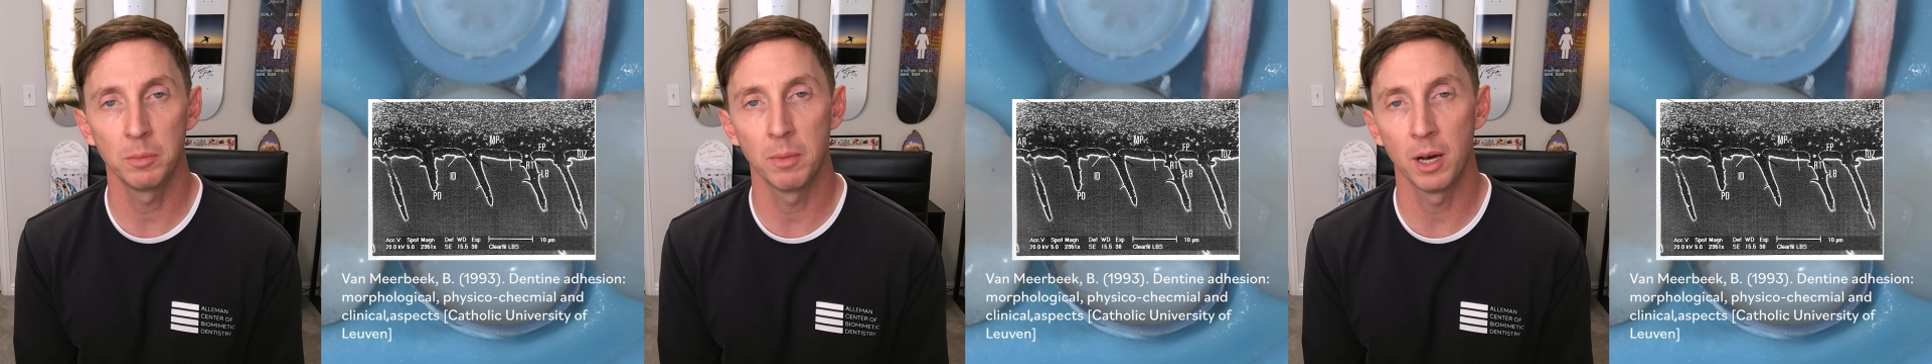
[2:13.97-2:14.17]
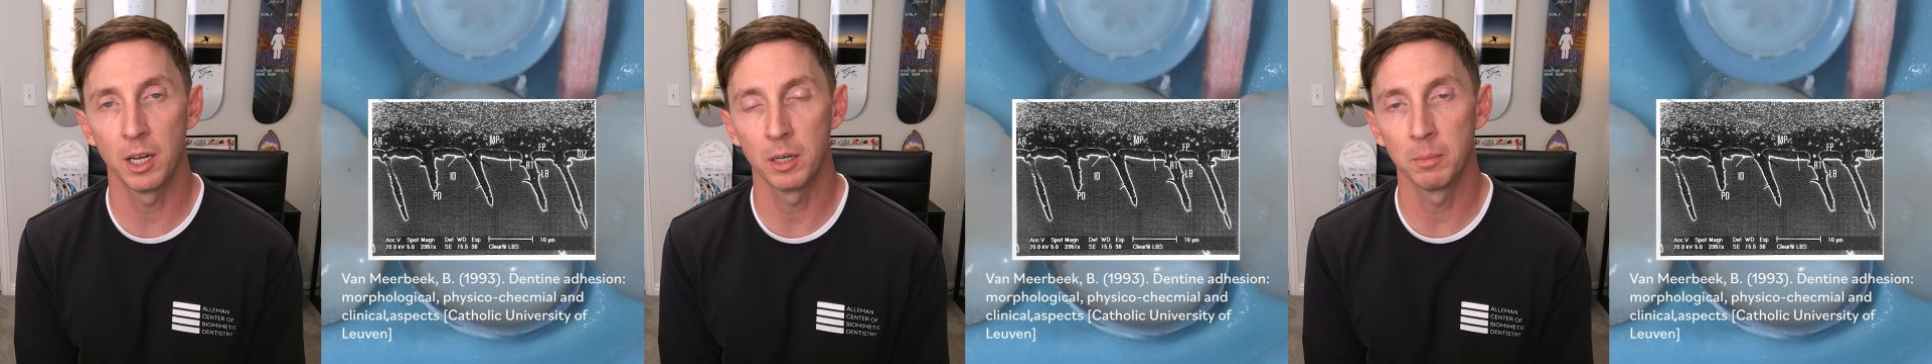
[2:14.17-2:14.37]

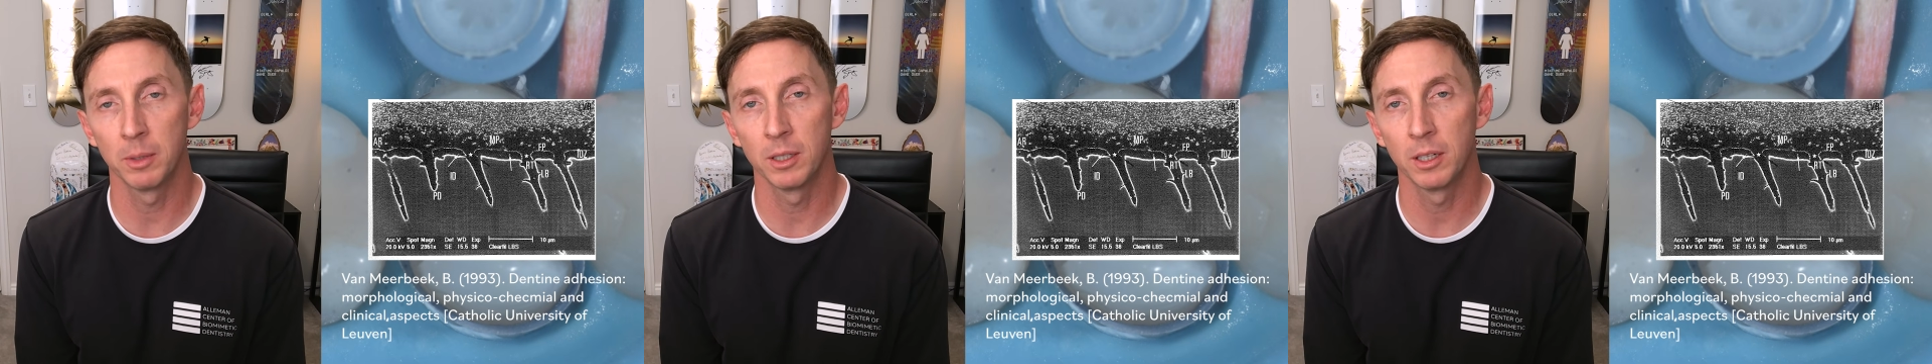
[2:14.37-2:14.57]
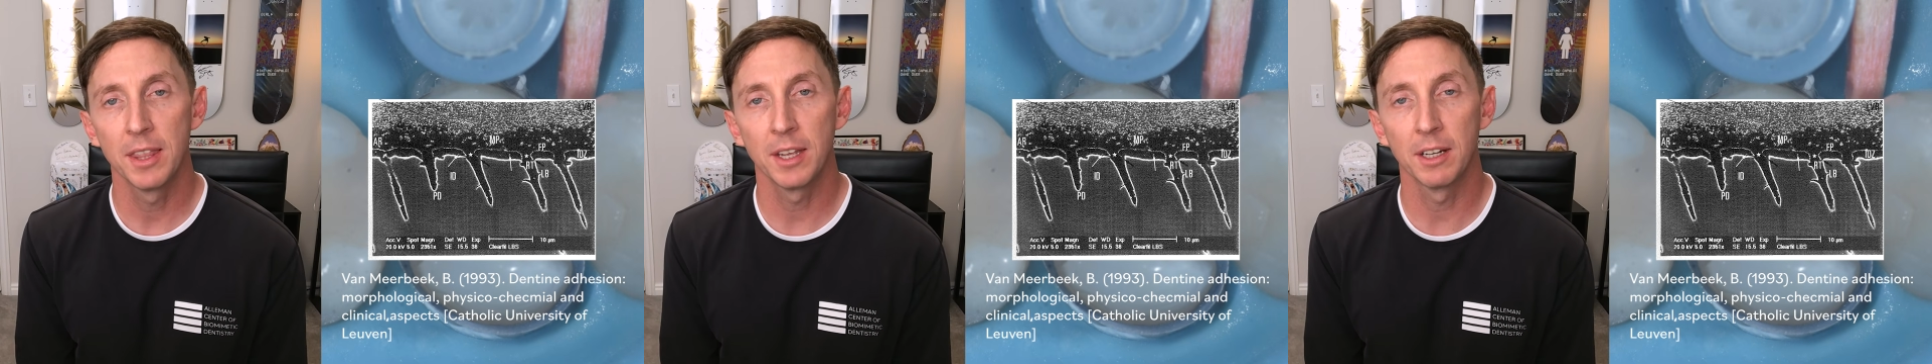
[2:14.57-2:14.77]

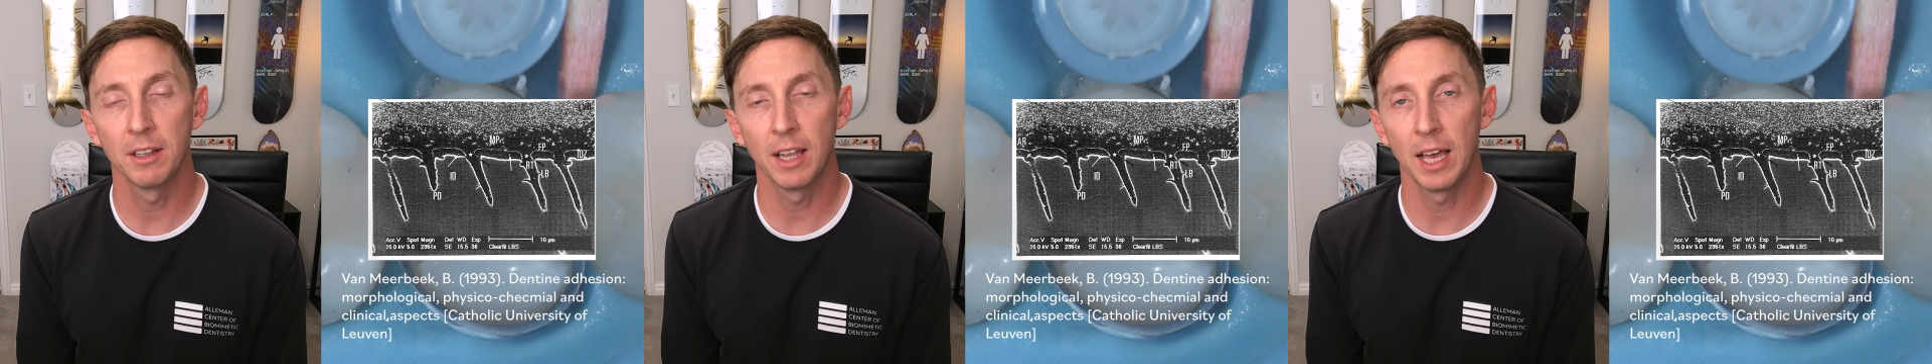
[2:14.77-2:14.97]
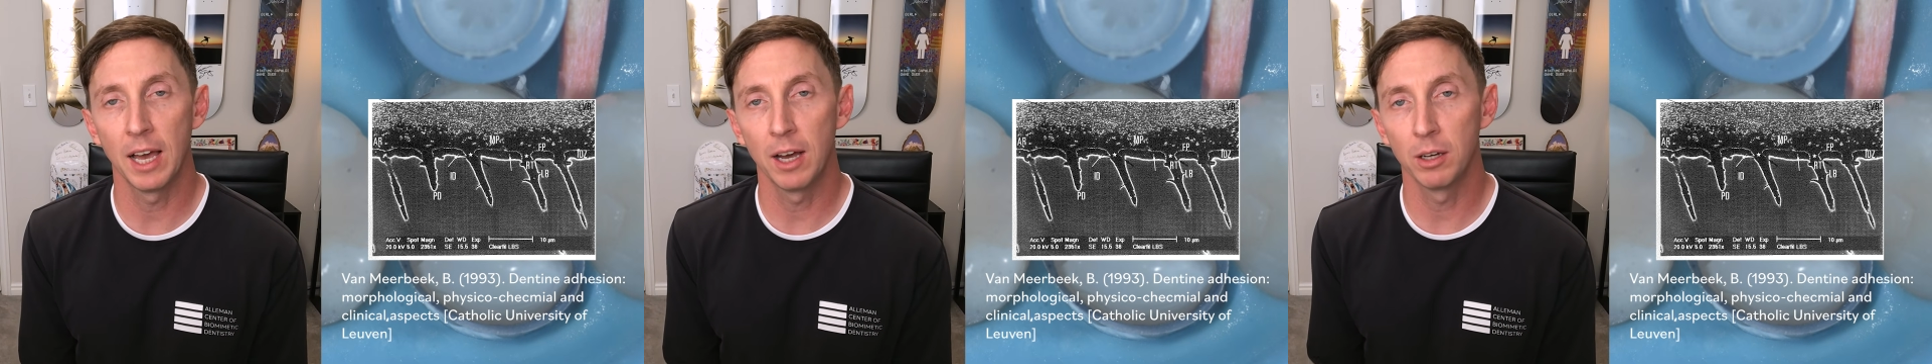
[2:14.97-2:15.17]
monomer that
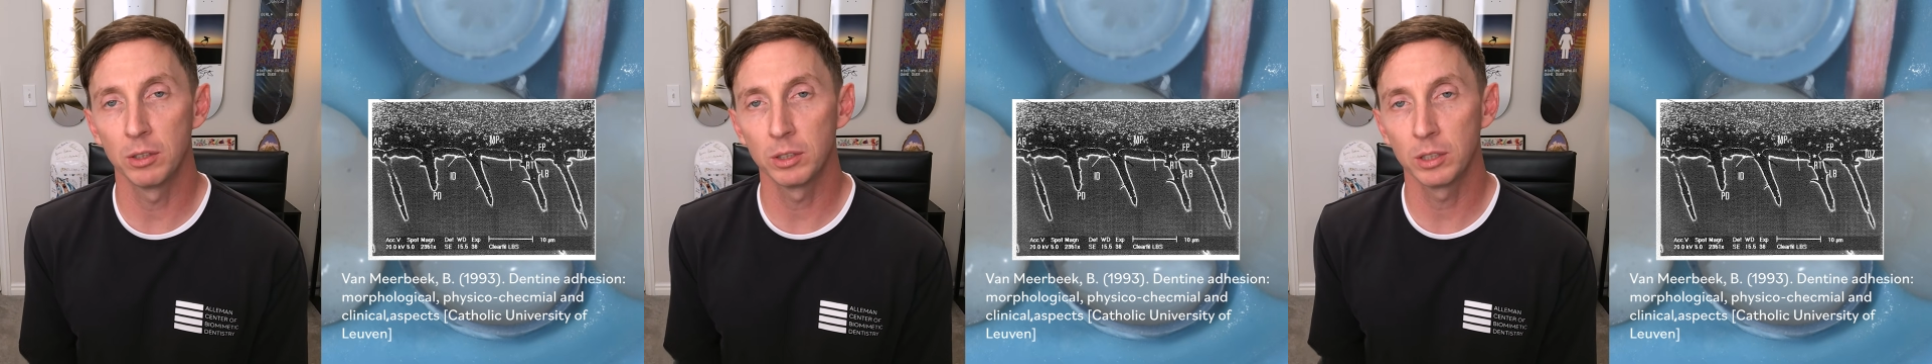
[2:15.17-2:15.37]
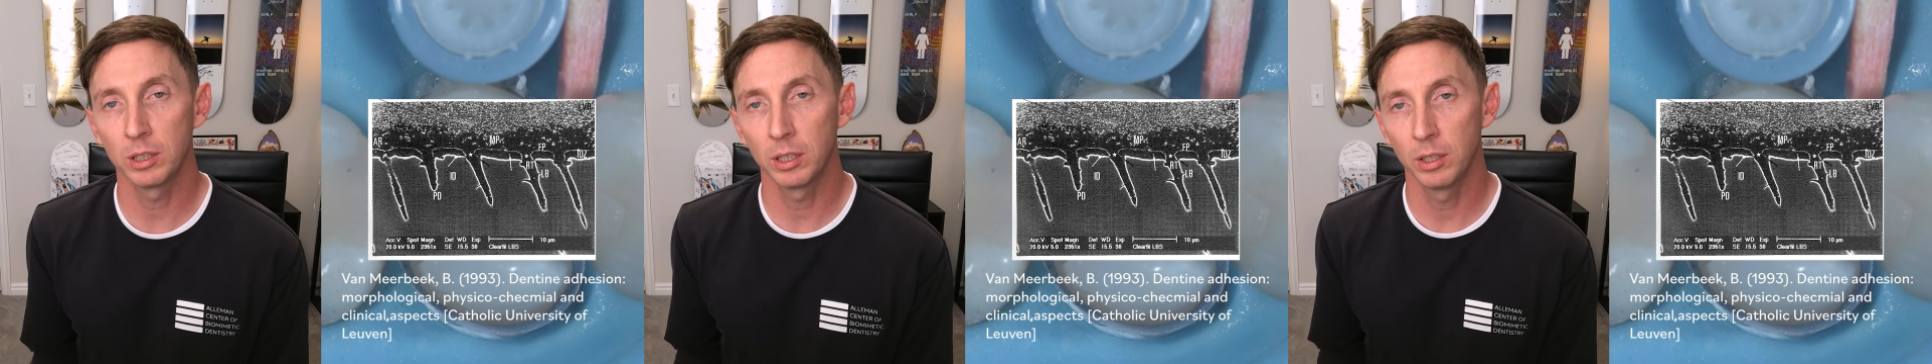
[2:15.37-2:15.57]

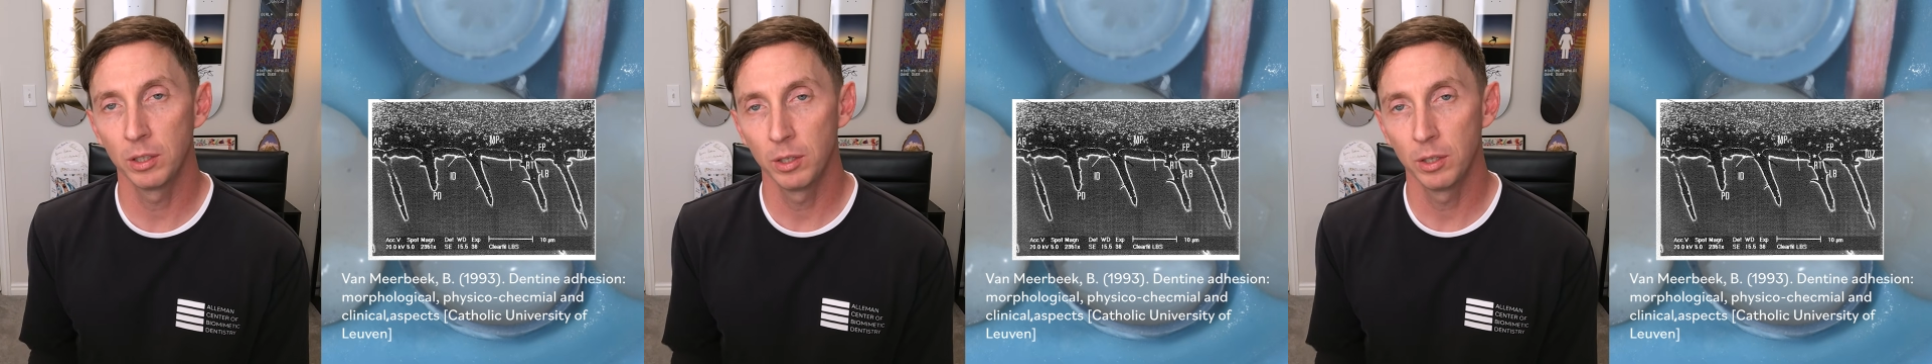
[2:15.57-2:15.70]
allows